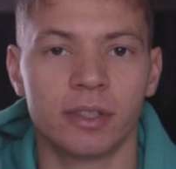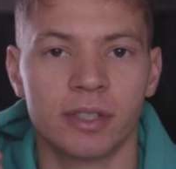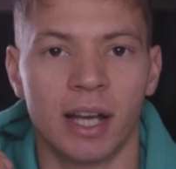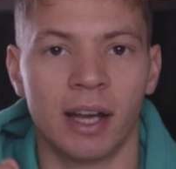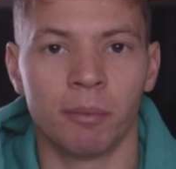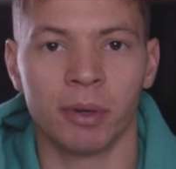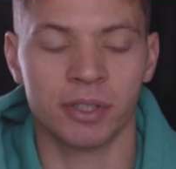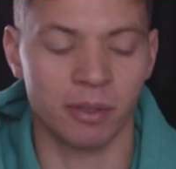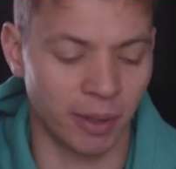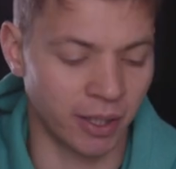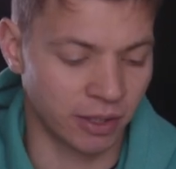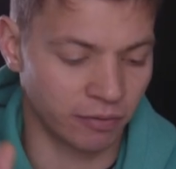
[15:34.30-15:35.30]
time whilst
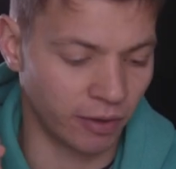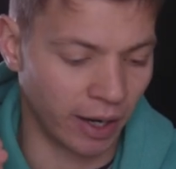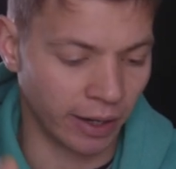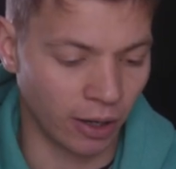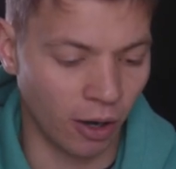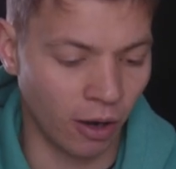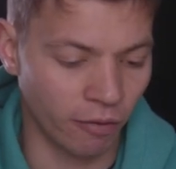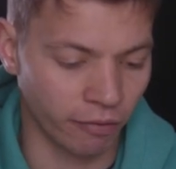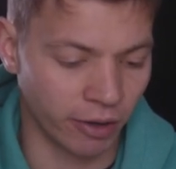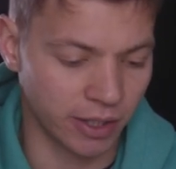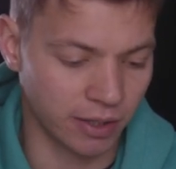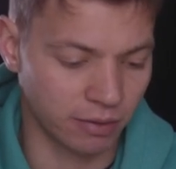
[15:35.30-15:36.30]
the bird is flying
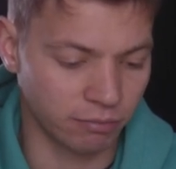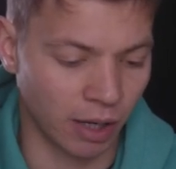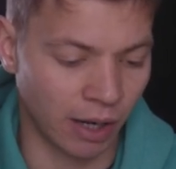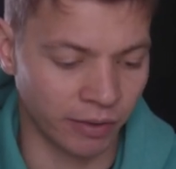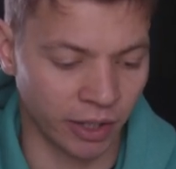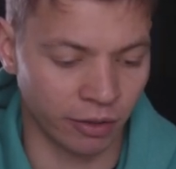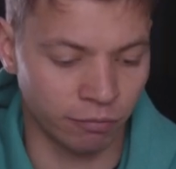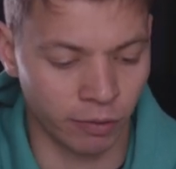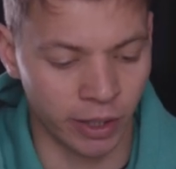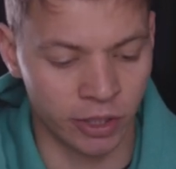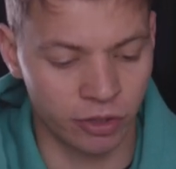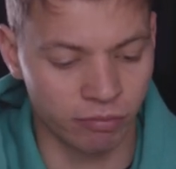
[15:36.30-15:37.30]
over it, rather than a
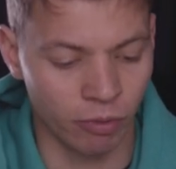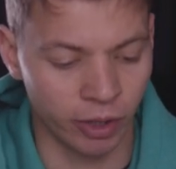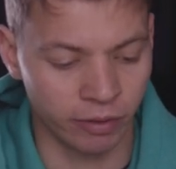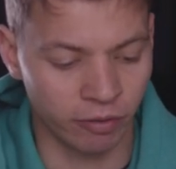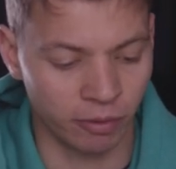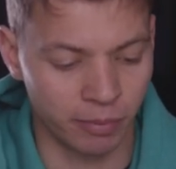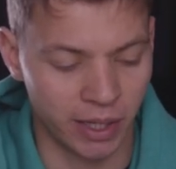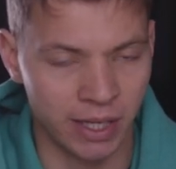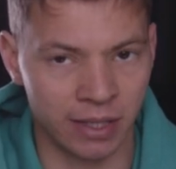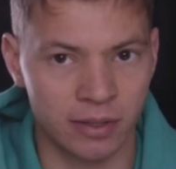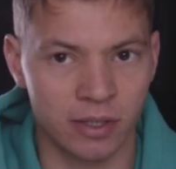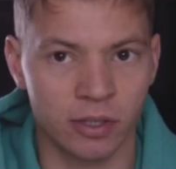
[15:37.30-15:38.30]
ridge running from
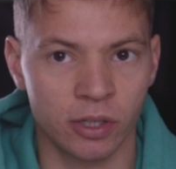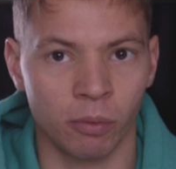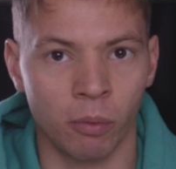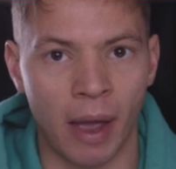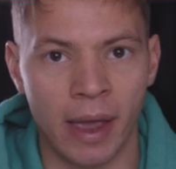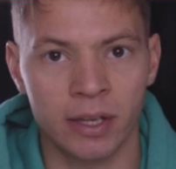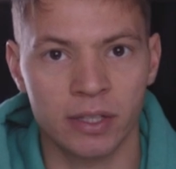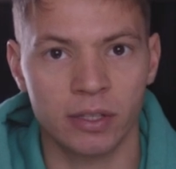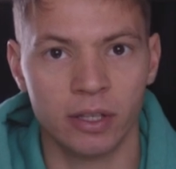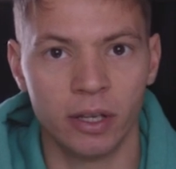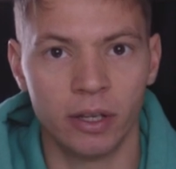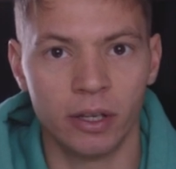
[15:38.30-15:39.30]
east to west.